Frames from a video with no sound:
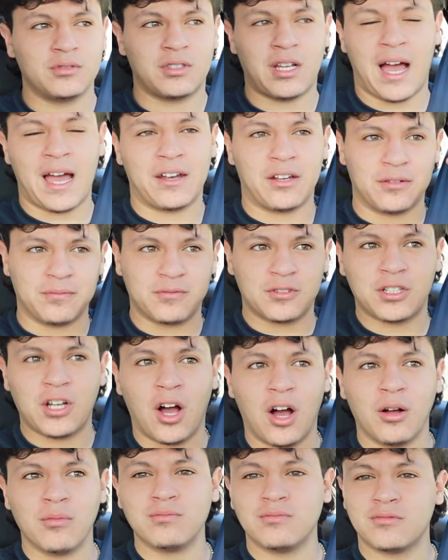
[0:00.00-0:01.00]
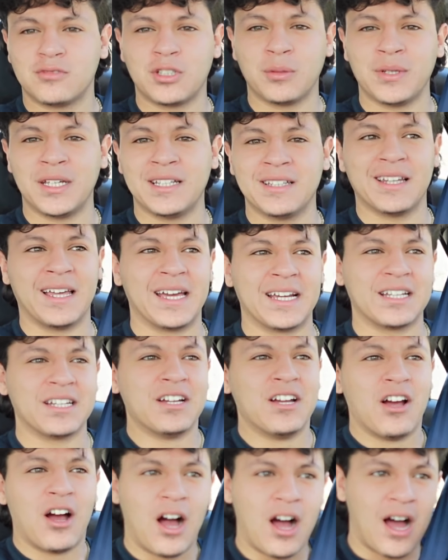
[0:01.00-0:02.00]
kind of come to me like,
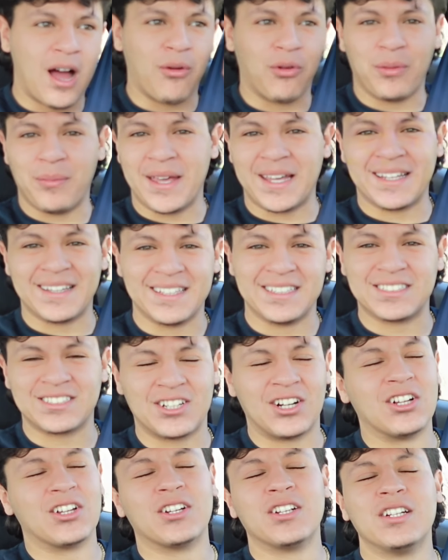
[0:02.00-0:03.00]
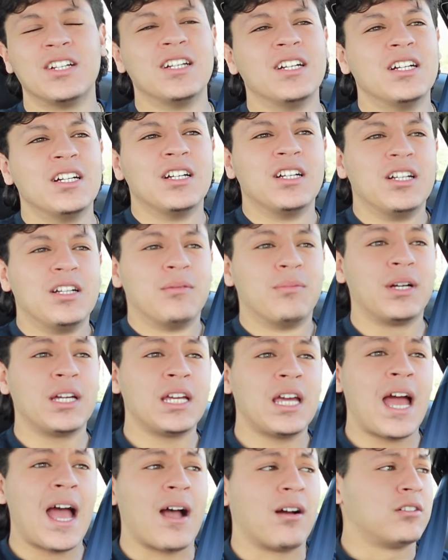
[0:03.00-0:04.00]
oh, I want to make it this color. But
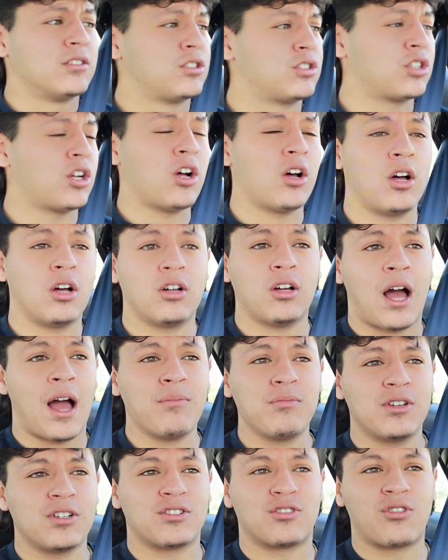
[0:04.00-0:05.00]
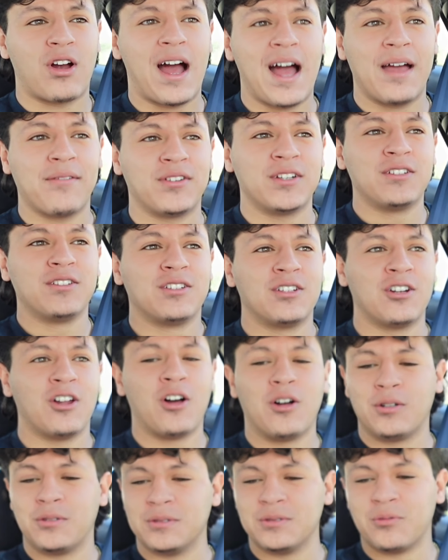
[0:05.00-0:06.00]
yeah, so I'm just driving, you
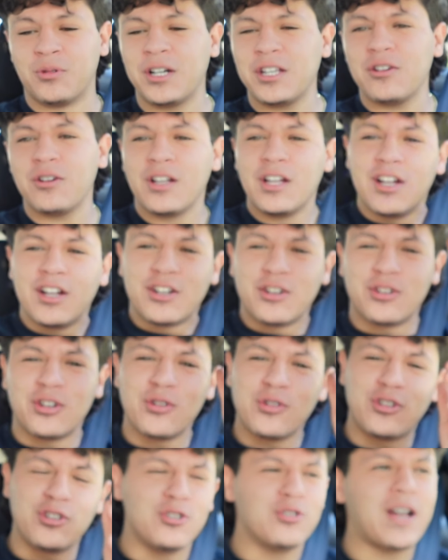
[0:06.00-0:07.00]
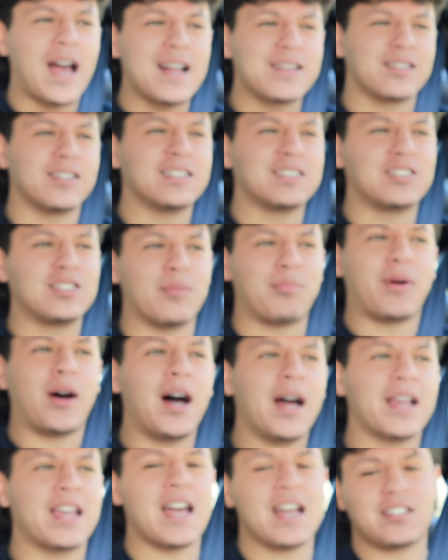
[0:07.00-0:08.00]
know. What do you guys listen to
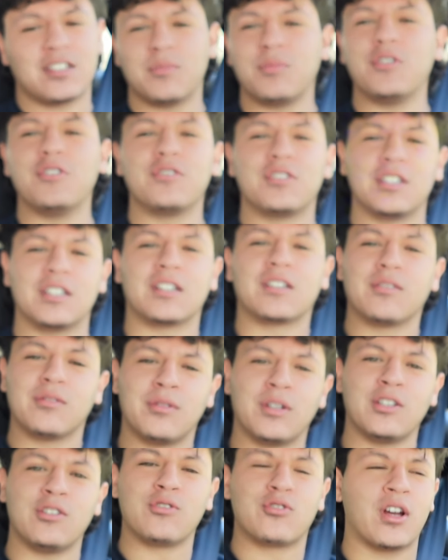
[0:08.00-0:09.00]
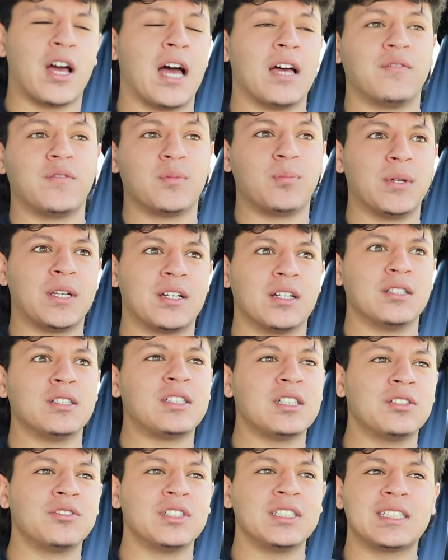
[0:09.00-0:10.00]
podcasts or music when you drive? Because
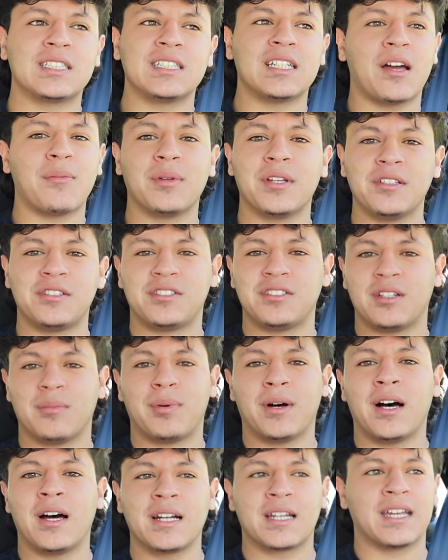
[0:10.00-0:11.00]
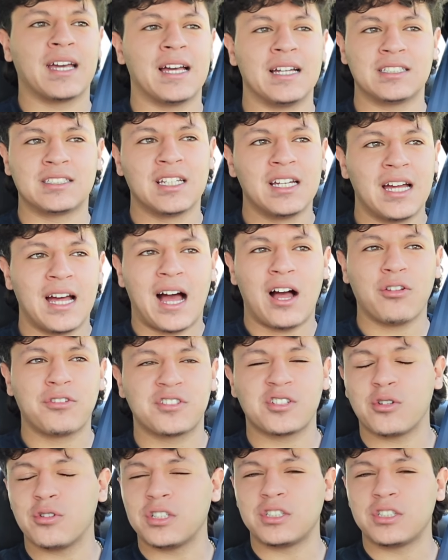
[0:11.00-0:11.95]
here recently I've been listening to podcasts. I'll still